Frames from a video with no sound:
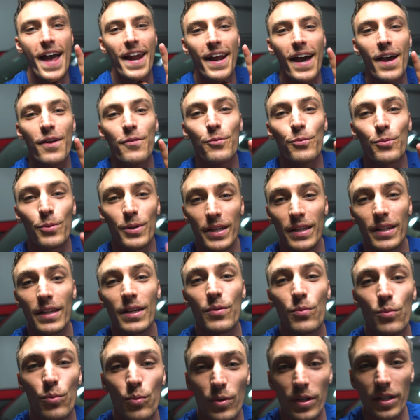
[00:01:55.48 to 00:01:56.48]
And I
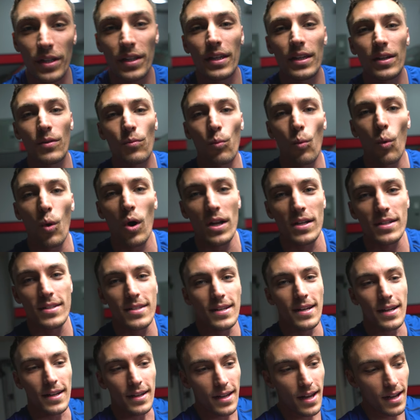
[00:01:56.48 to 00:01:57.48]
really, really want
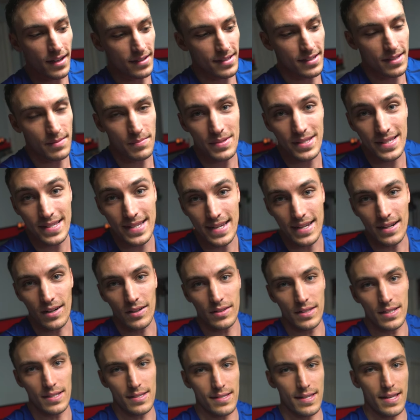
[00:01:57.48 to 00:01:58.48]
a custom seat
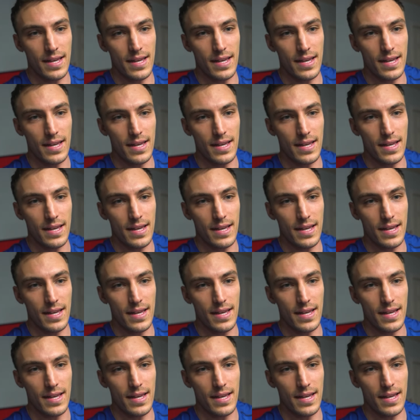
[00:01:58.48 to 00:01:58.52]
on this